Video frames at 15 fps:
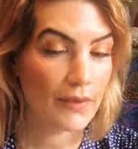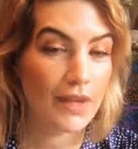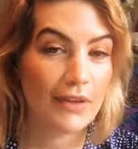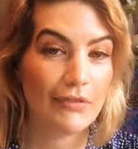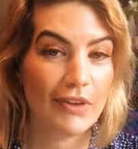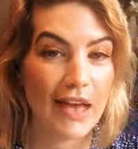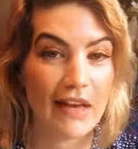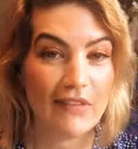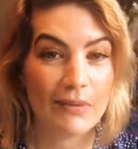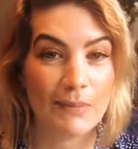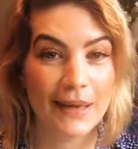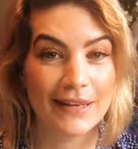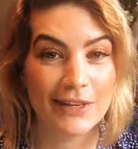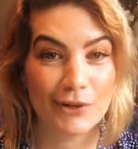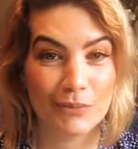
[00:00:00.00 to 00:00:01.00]
If you haven't
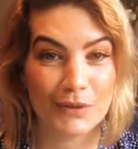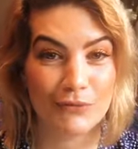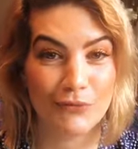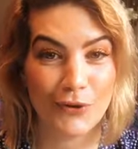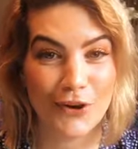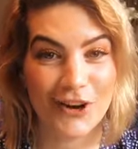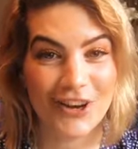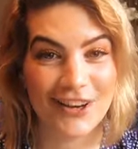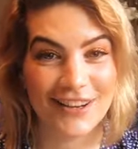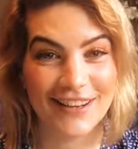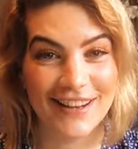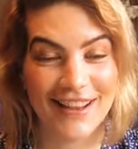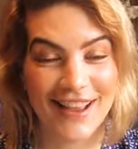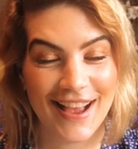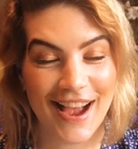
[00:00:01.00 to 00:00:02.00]
been here before,
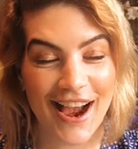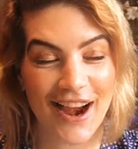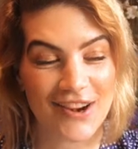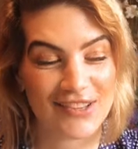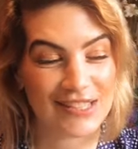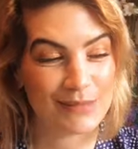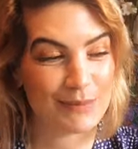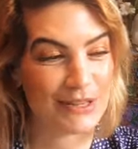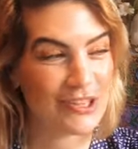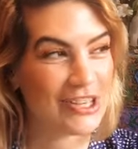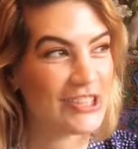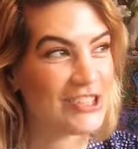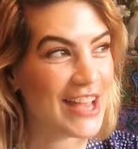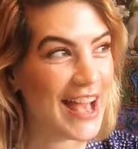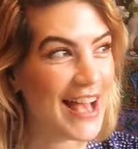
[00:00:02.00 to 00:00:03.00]
our
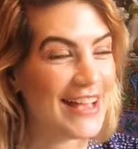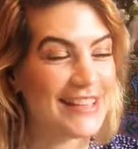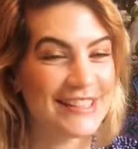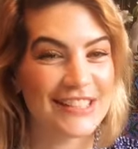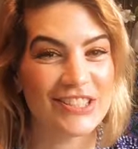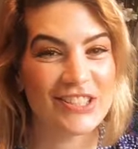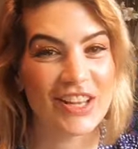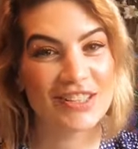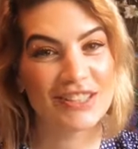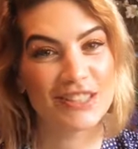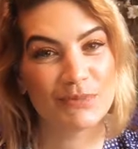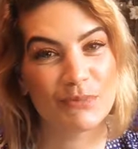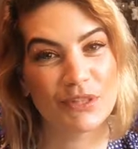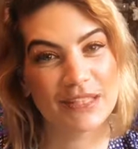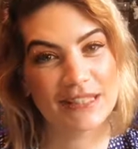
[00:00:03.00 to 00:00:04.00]
spirit chat is a chance to
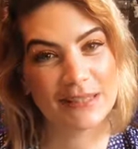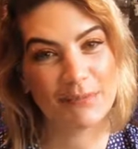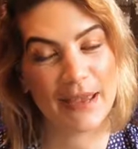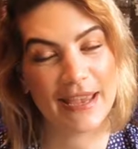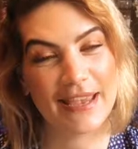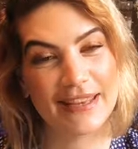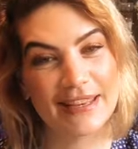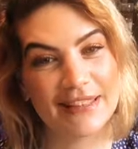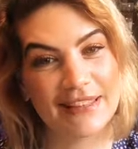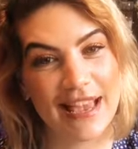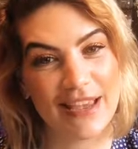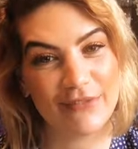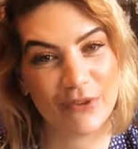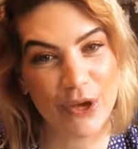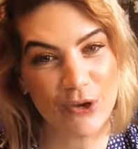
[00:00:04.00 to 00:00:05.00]
participate in a
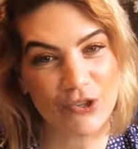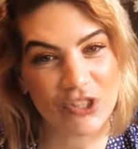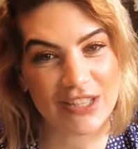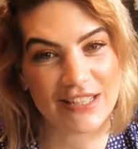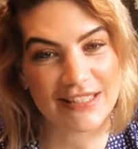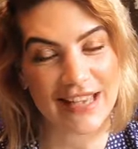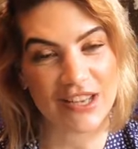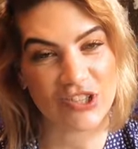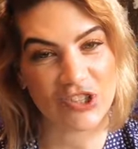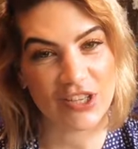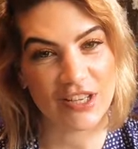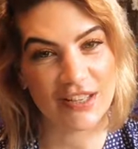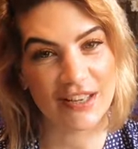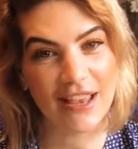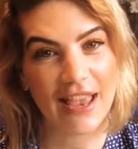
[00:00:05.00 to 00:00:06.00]
live coaching
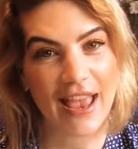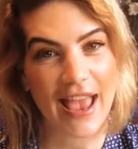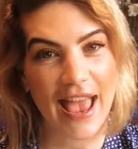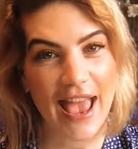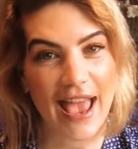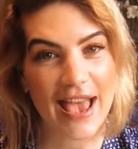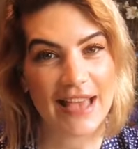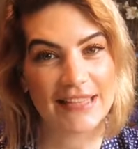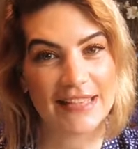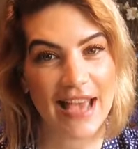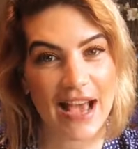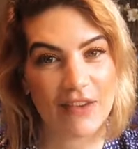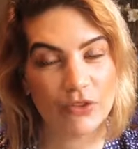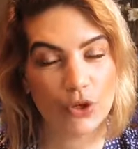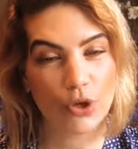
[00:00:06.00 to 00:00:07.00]
session and
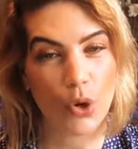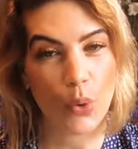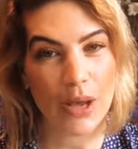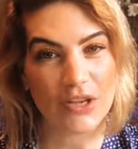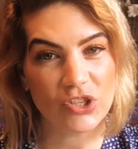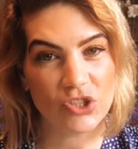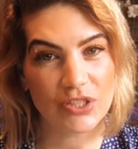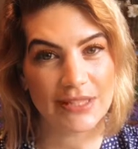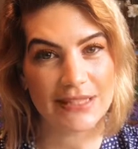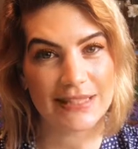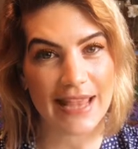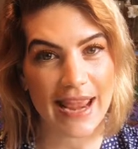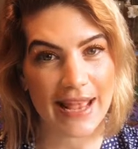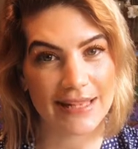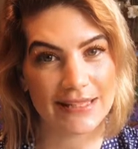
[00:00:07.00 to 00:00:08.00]
have your questions
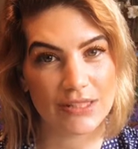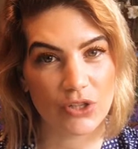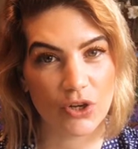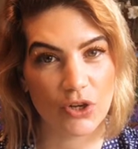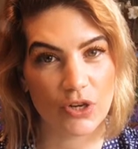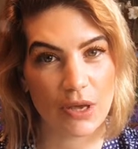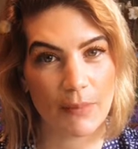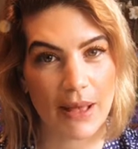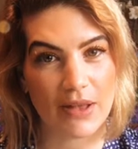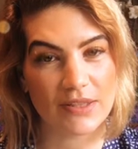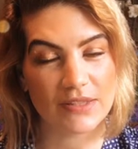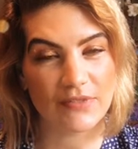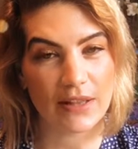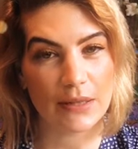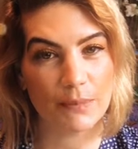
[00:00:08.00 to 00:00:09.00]
answered about
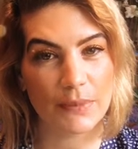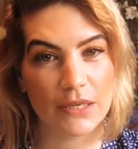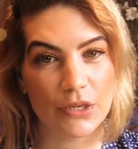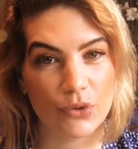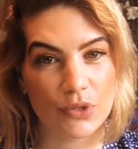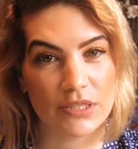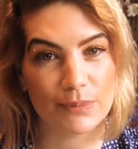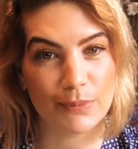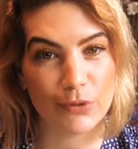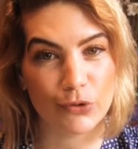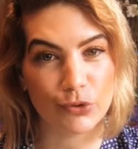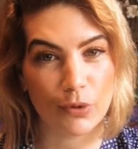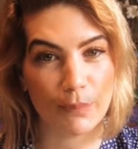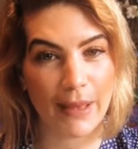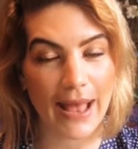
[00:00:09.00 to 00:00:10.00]
developing your
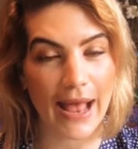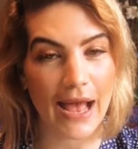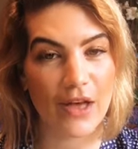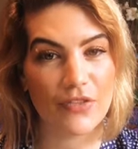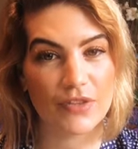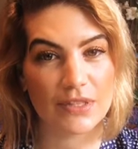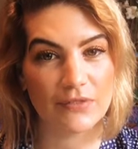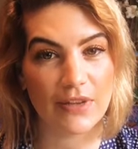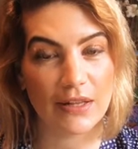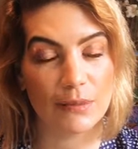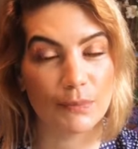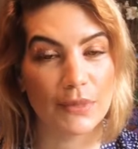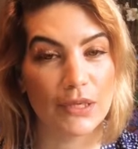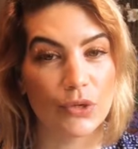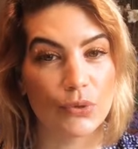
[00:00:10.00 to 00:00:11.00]
spiritual path,
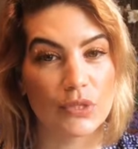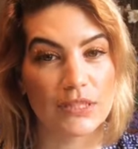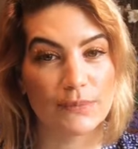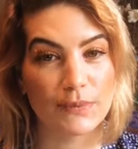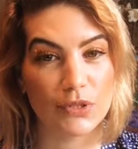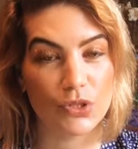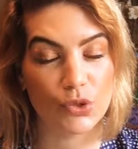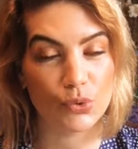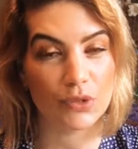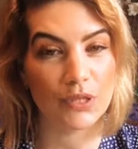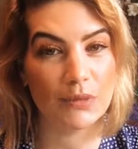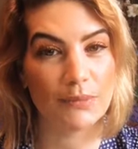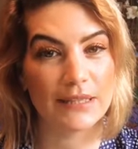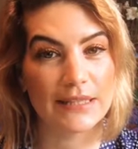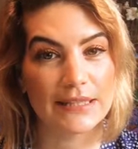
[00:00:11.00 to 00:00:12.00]
developing your spiritual
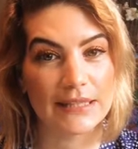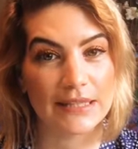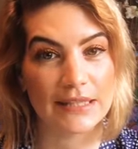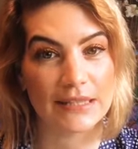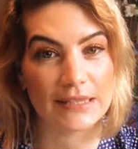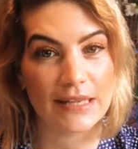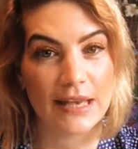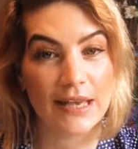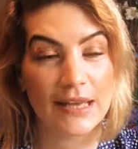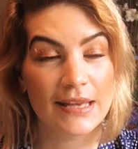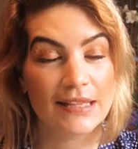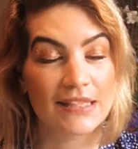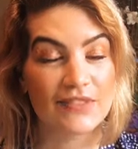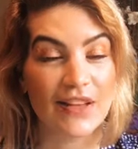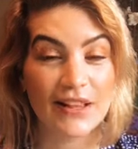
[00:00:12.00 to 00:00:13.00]
abilities,
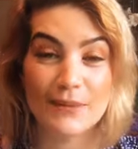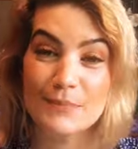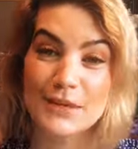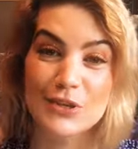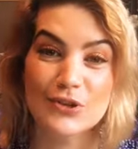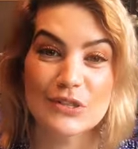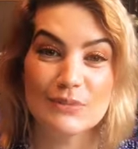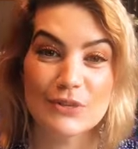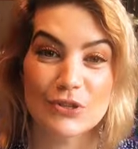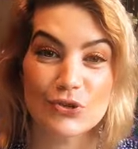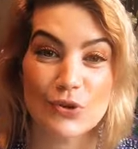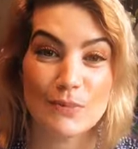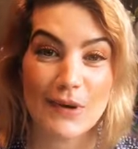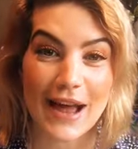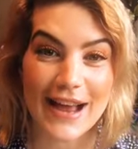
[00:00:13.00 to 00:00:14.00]
developing your
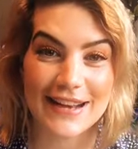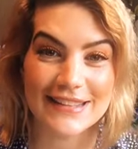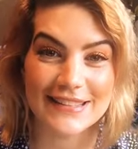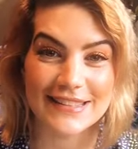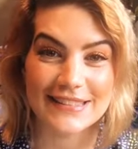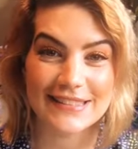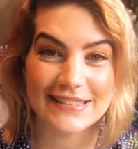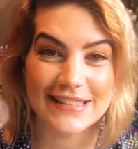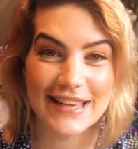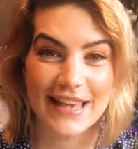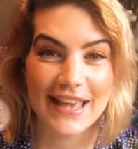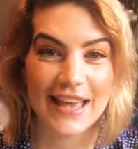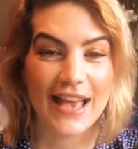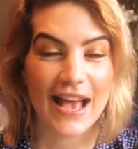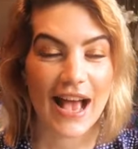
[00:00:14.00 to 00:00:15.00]
spiritual practice.
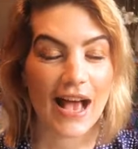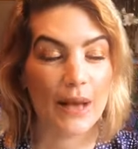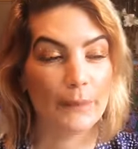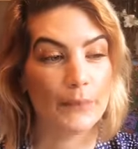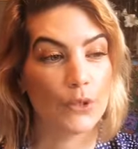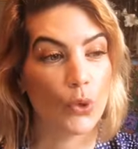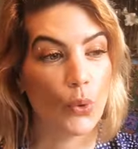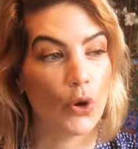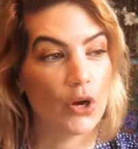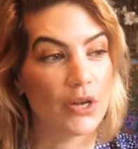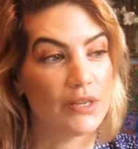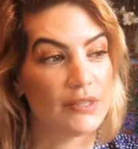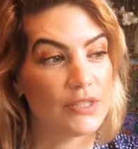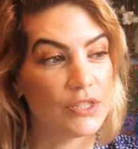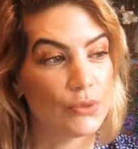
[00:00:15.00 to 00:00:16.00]
Um, your
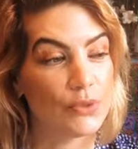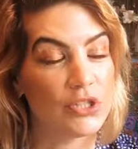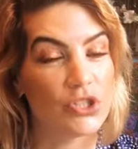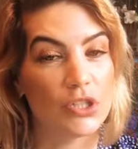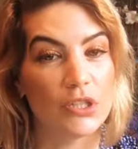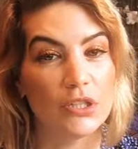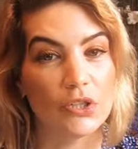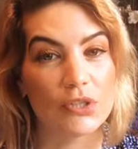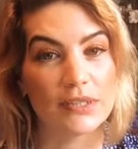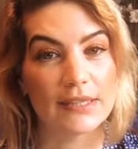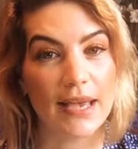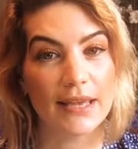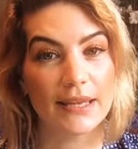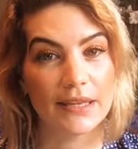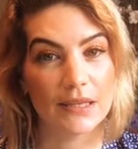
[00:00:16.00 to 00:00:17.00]
intuition, your
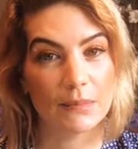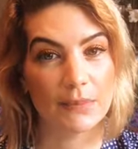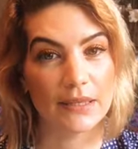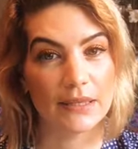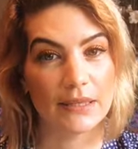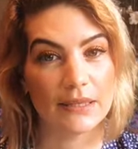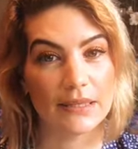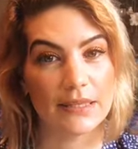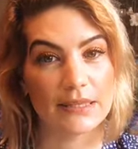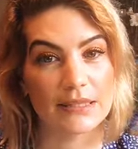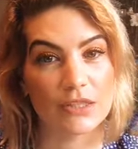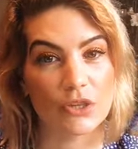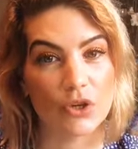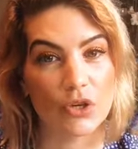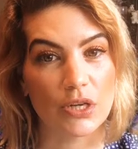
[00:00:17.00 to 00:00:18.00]
psychic
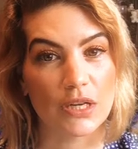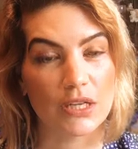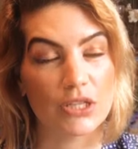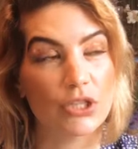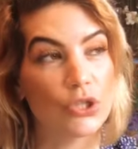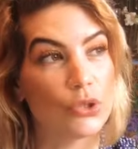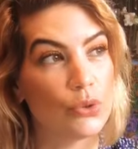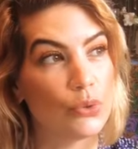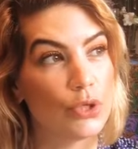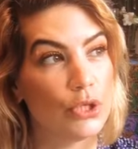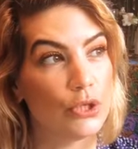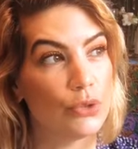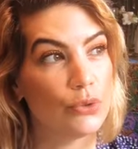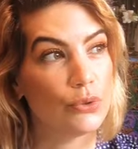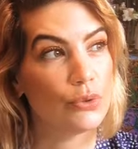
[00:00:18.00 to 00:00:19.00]
abilities, learning to
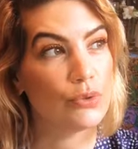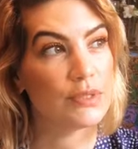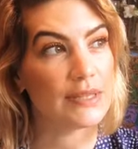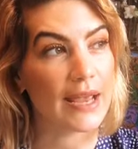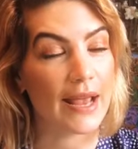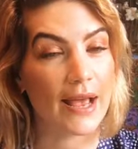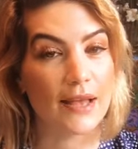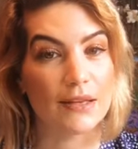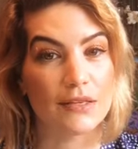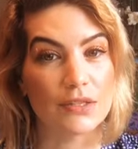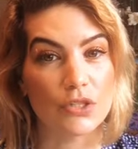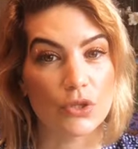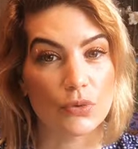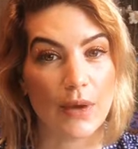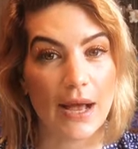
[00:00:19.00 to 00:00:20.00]
use and
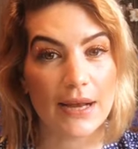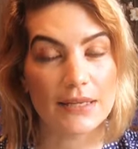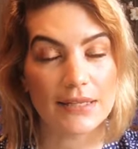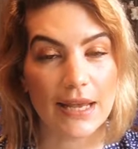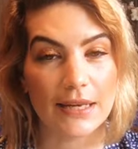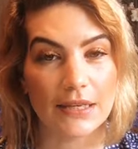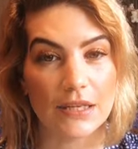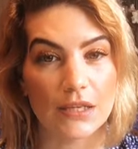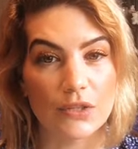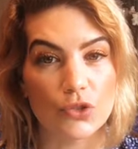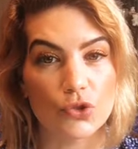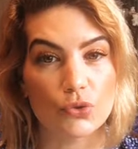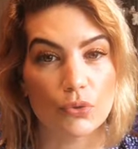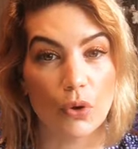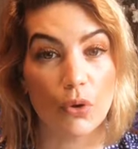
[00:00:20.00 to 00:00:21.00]
direct and
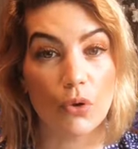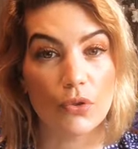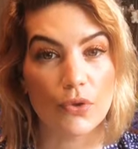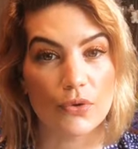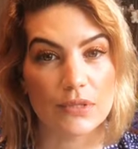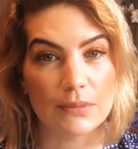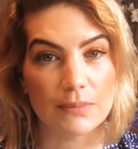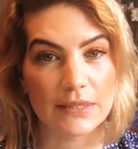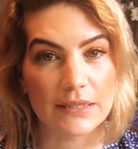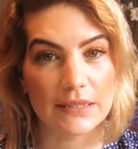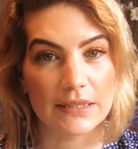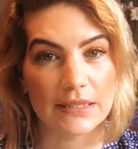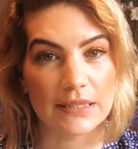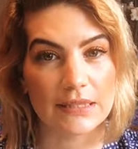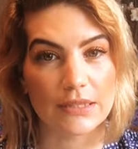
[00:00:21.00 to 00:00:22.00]
control those
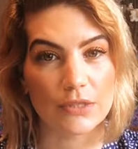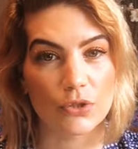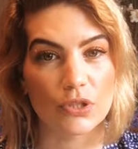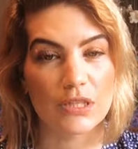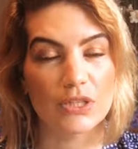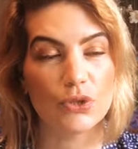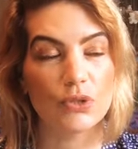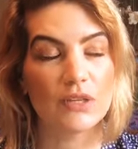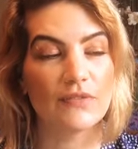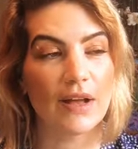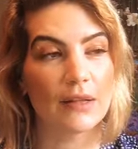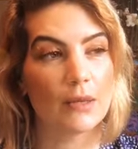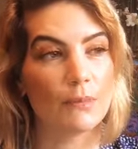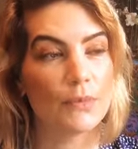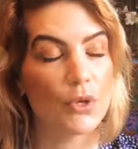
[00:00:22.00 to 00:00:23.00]
abilities, learning to
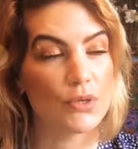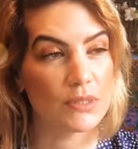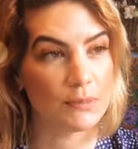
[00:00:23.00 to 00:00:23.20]
develop those